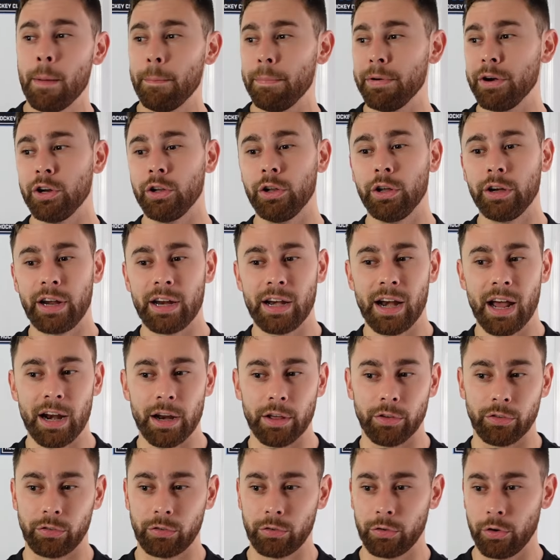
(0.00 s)
but you're looking at
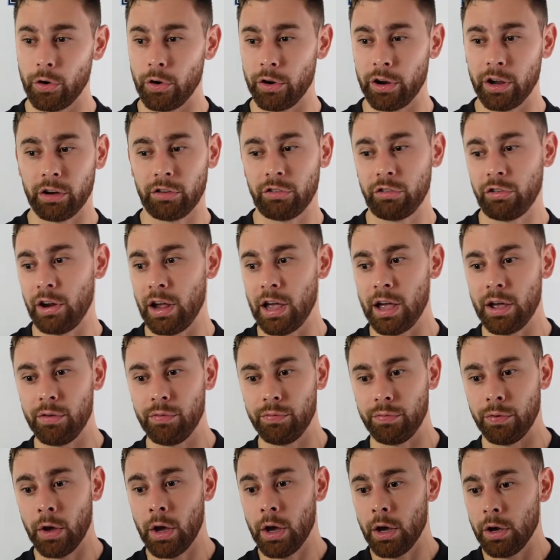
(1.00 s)
a
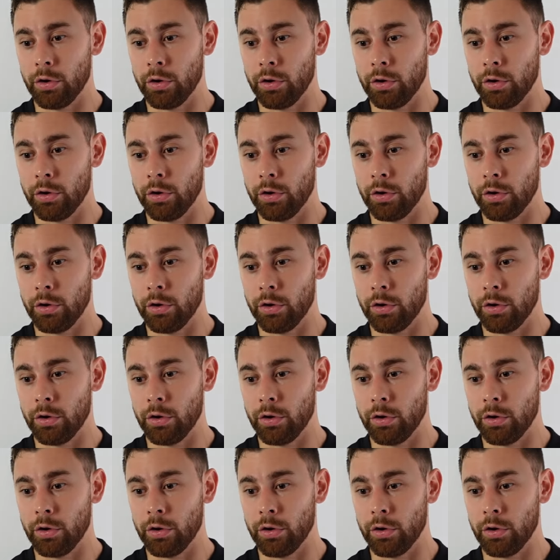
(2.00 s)
Sergachev,